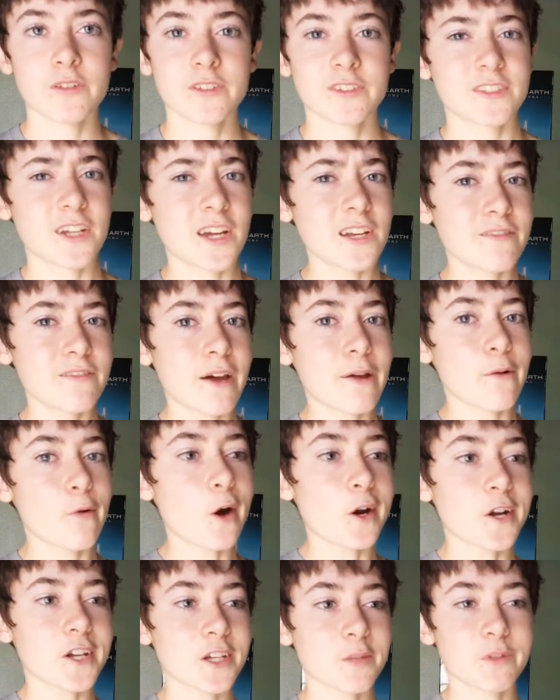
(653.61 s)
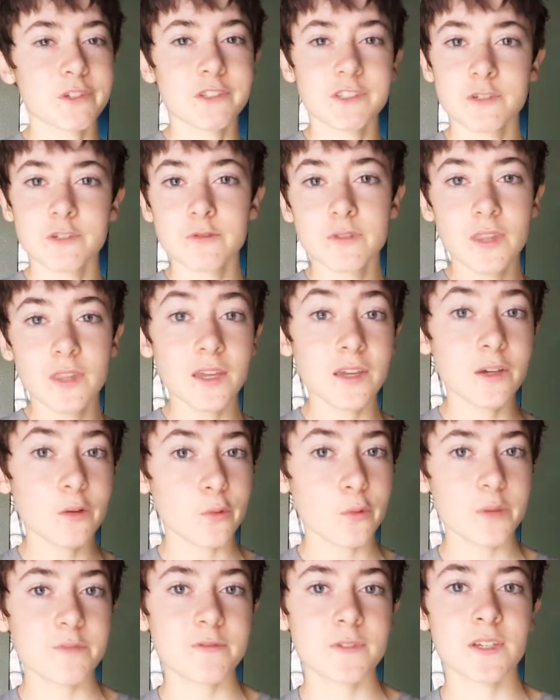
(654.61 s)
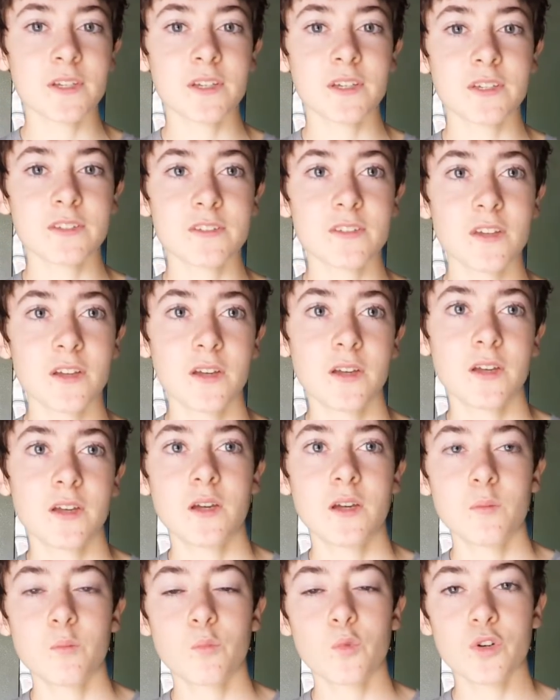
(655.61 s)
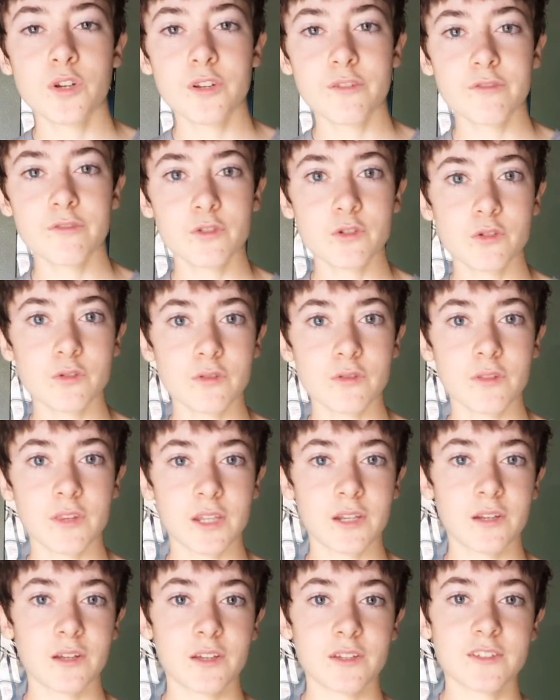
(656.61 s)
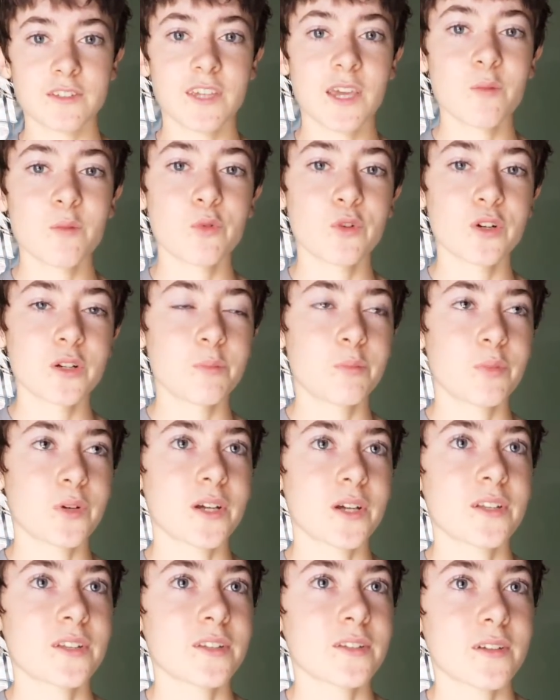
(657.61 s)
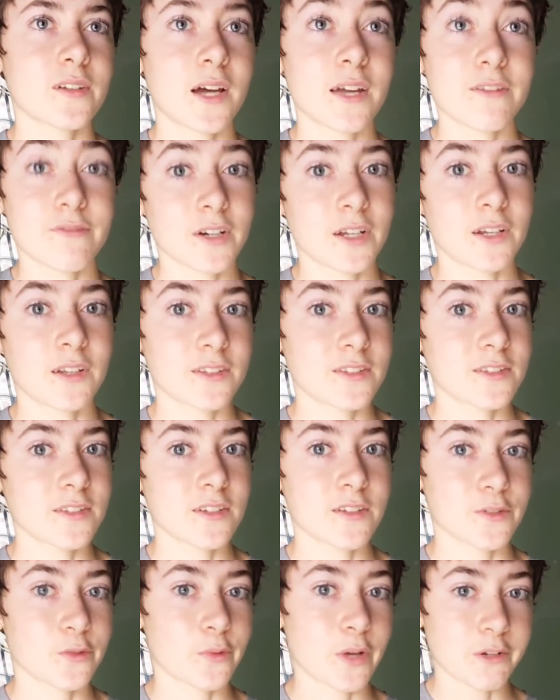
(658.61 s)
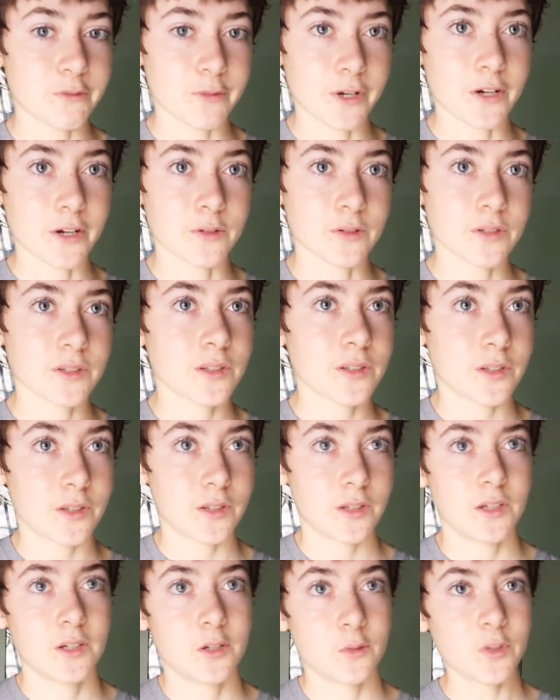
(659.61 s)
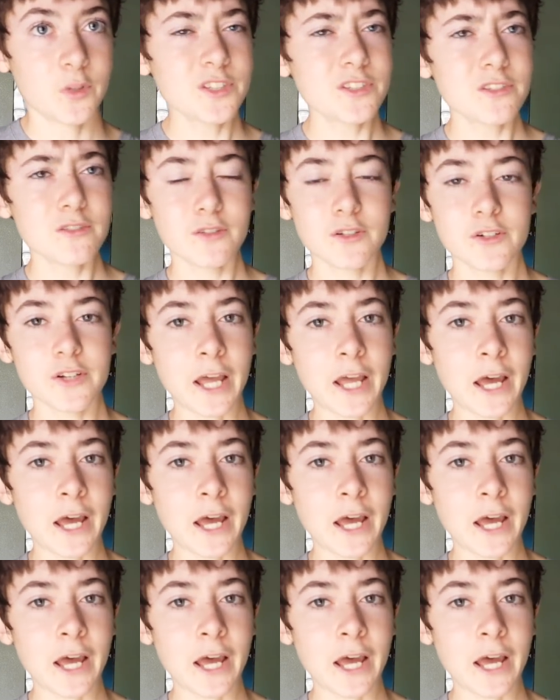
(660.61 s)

It's kind of ironic because you'd think a ripstick is more difficult than a skateboard, but I find it's the other way around. Once you learn